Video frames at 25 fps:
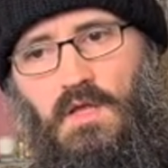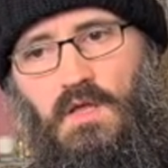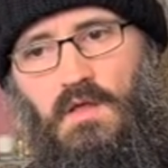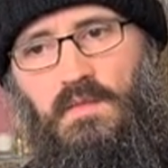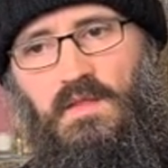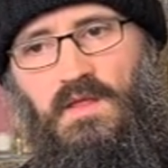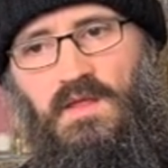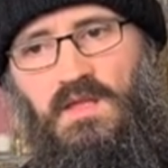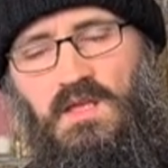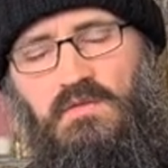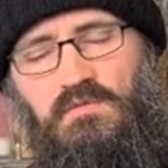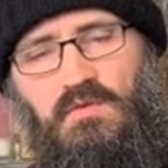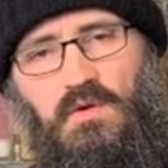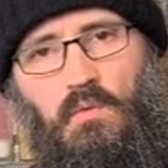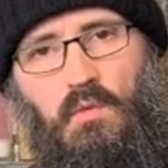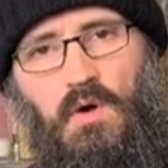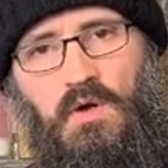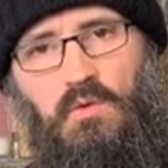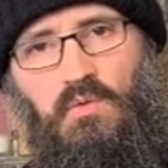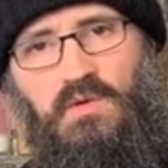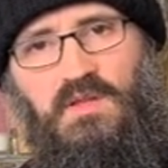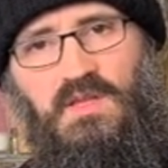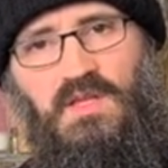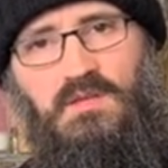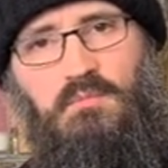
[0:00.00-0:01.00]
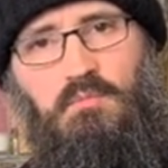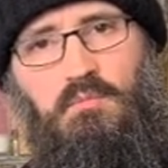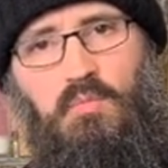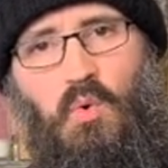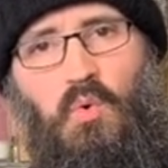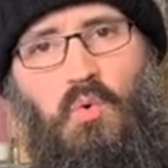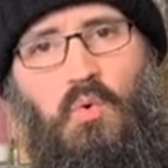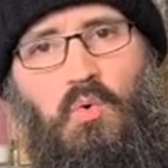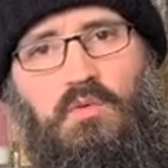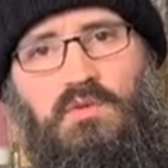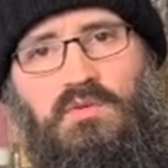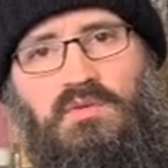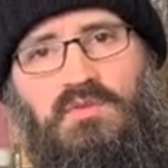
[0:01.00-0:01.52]
The evil one will get
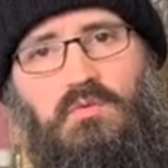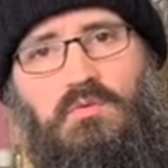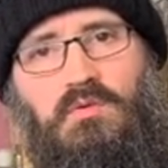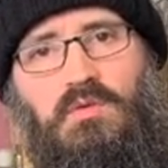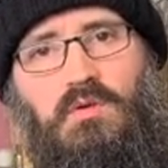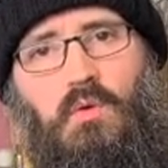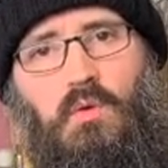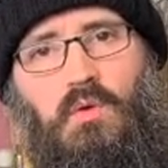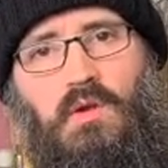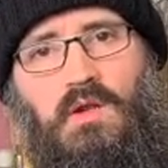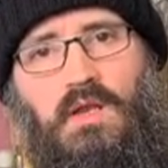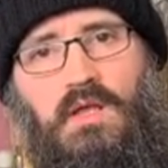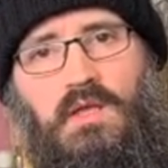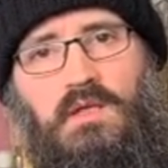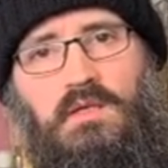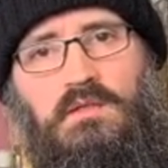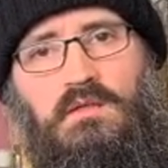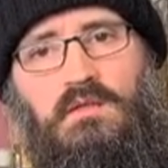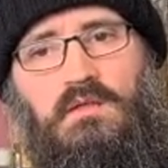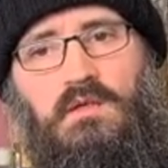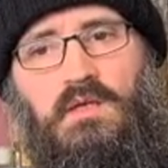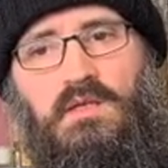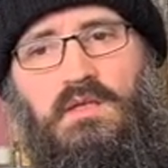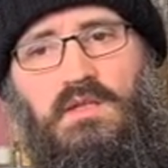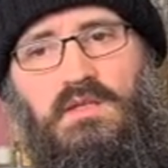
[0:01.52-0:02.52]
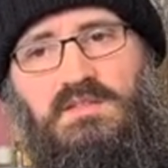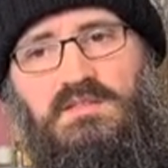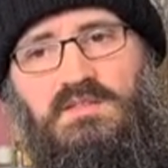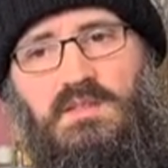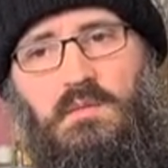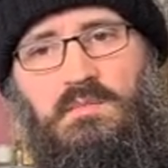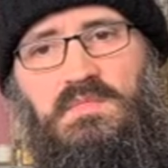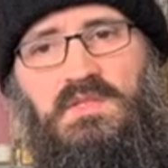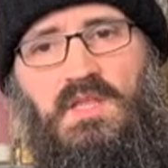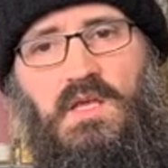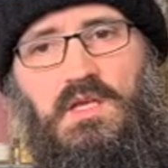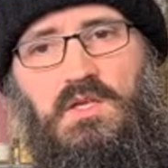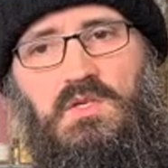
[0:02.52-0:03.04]
bored sooner or later, and his
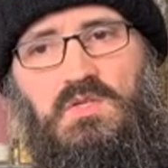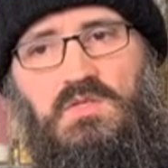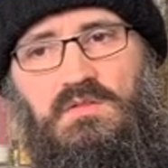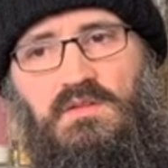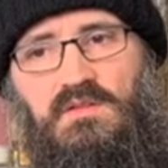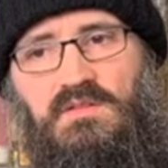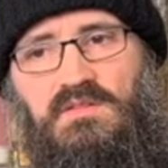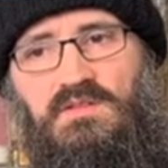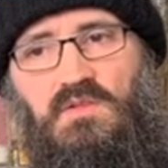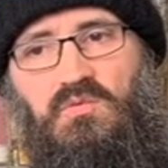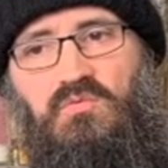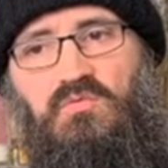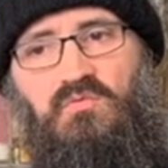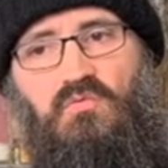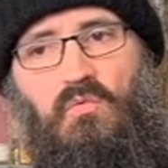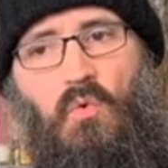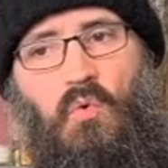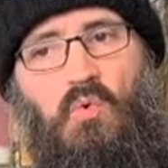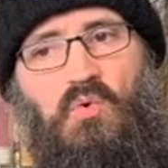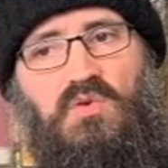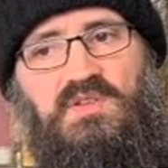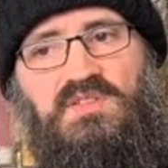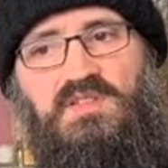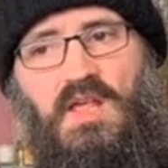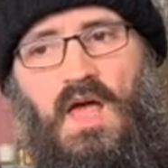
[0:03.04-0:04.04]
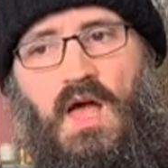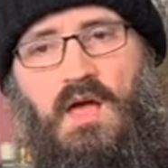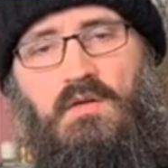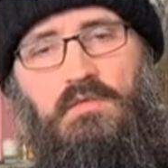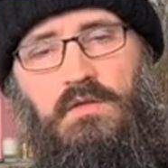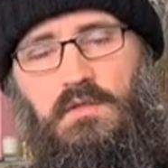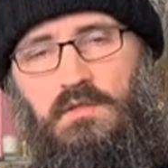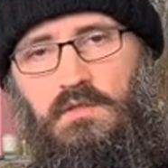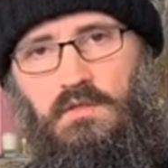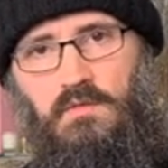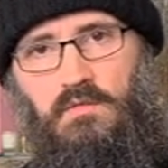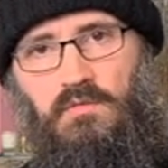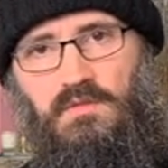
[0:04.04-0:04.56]
temptations, the false
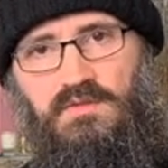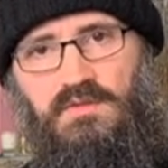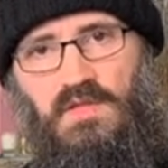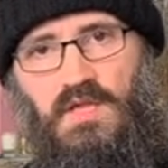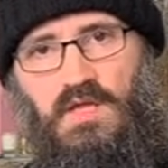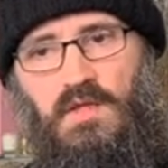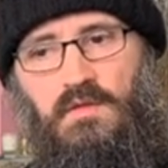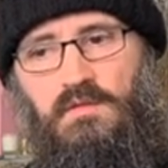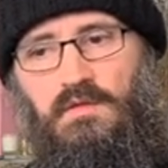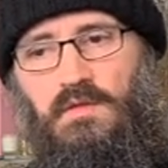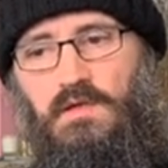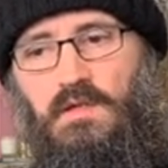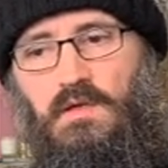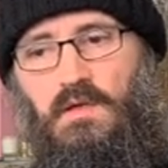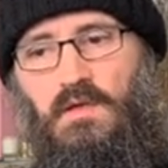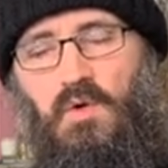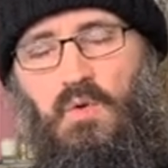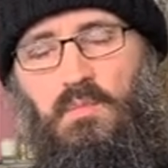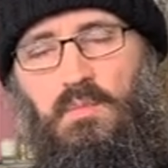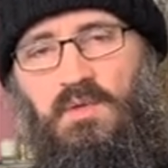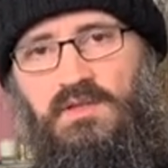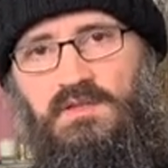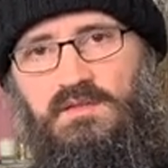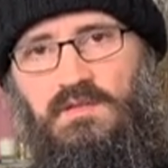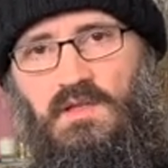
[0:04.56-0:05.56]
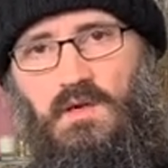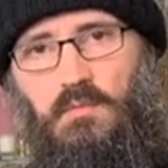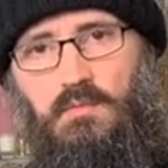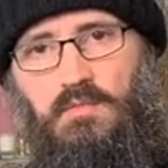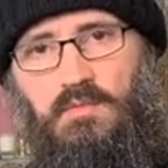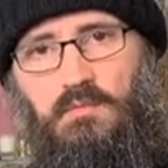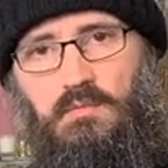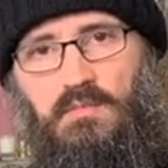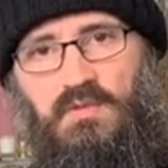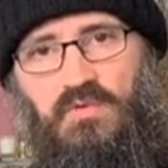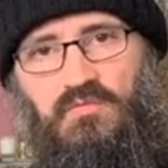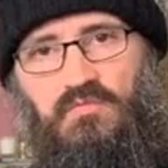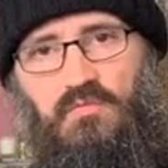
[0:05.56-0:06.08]
avenues that he opens up
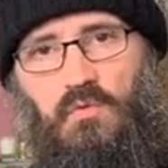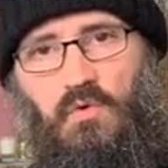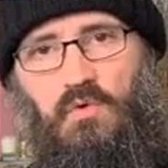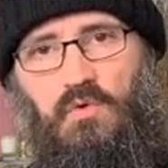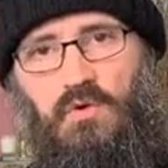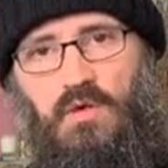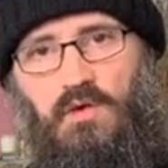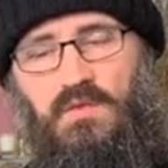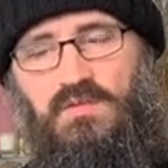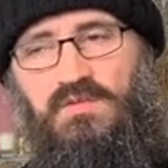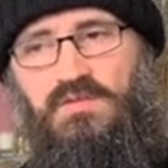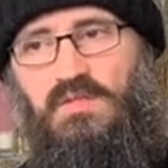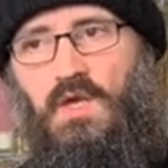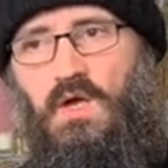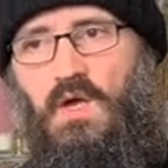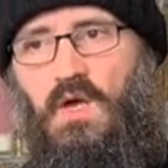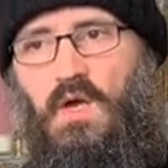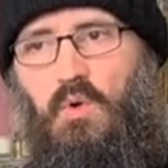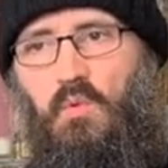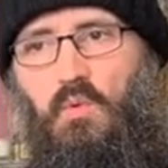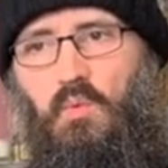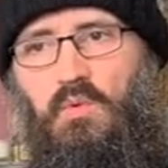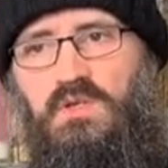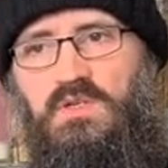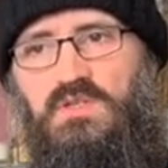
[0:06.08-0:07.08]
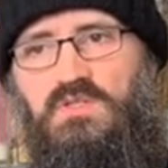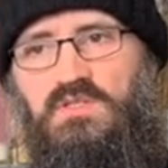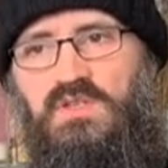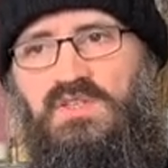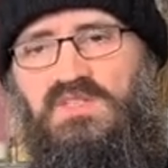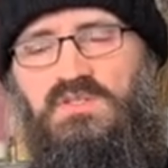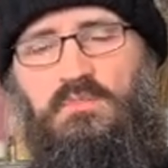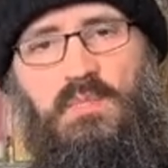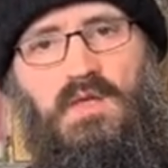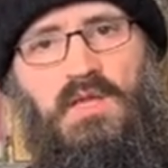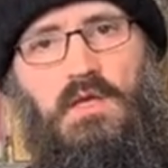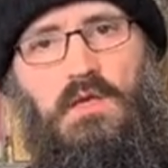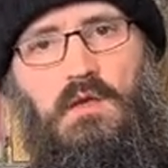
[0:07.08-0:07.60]
before us, will
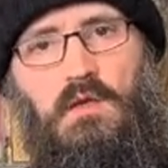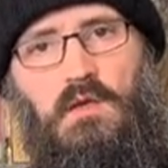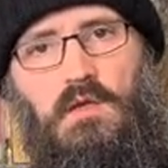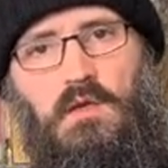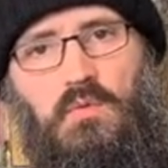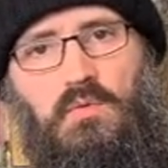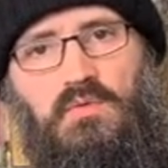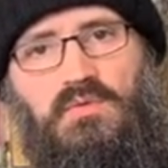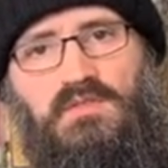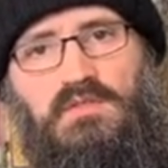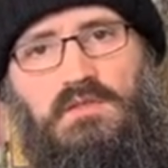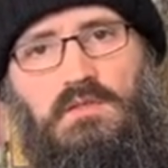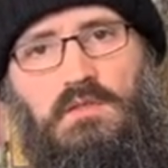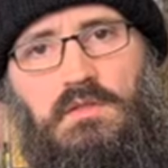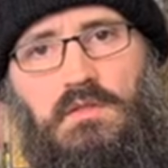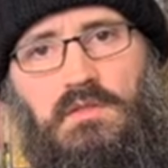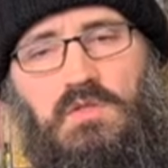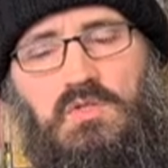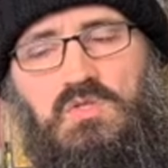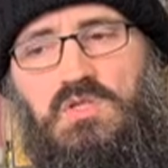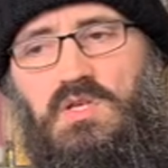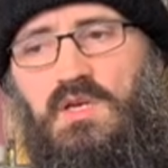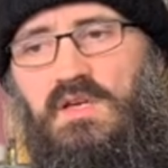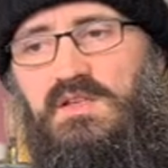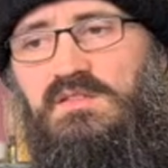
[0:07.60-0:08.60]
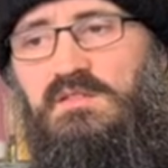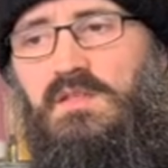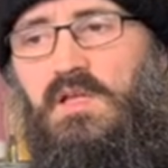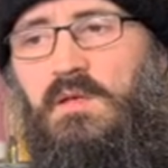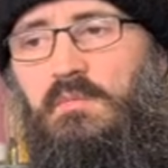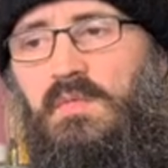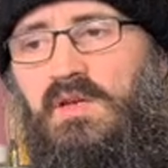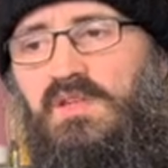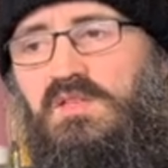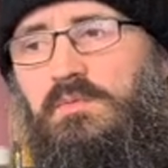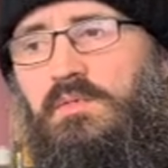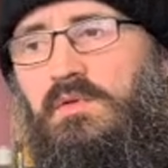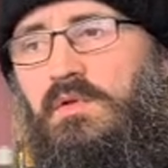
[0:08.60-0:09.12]
just be closed, just like
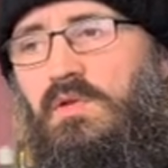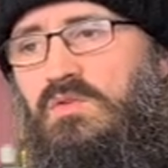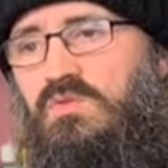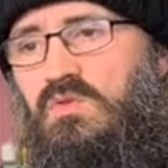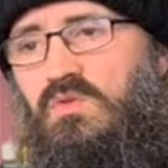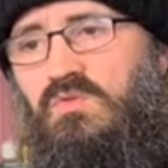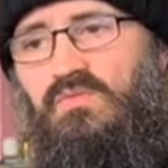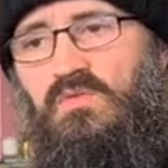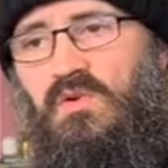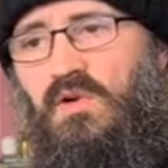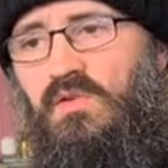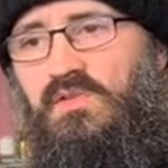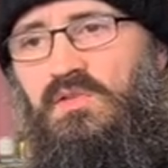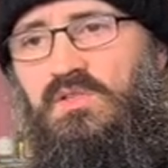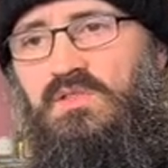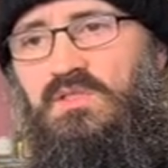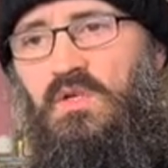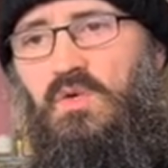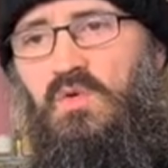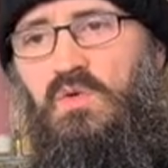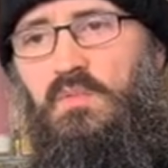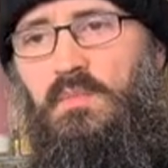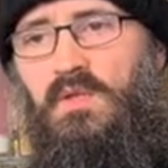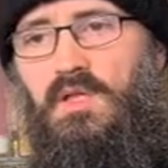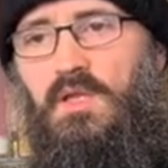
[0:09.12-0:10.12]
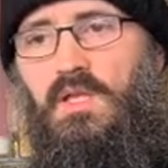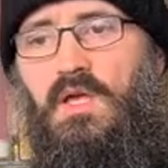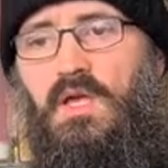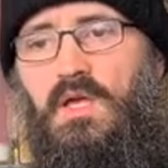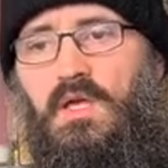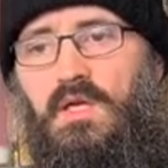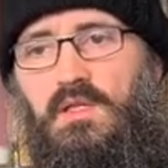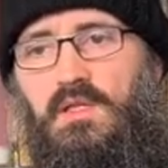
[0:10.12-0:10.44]
my spiritual father told me,